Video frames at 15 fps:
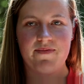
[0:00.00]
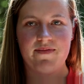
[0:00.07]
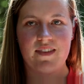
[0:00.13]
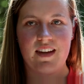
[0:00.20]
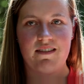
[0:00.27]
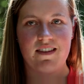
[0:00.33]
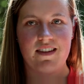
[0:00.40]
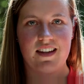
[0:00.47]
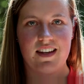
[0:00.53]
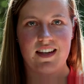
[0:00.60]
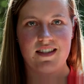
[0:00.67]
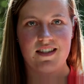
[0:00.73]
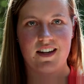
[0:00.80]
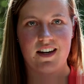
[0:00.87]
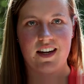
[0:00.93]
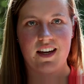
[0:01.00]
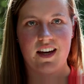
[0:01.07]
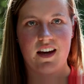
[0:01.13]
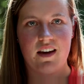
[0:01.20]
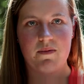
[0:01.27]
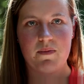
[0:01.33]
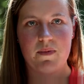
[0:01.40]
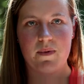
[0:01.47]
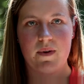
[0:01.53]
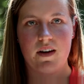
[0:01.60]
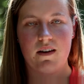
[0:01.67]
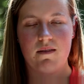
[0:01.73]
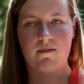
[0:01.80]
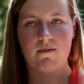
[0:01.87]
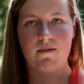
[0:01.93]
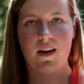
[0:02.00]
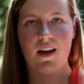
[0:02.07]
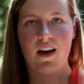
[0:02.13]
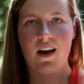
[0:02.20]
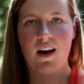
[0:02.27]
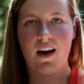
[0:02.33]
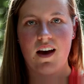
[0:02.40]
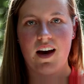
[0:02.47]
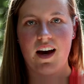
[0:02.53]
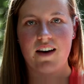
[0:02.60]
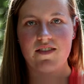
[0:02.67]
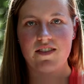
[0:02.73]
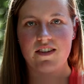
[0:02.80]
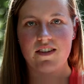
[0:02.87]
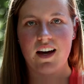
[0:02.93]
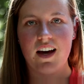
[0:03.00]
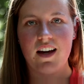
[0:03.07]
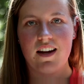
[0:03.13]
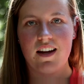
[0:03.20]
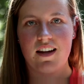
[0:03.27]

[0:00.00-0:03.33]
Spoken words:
loving the kids here at camp after that,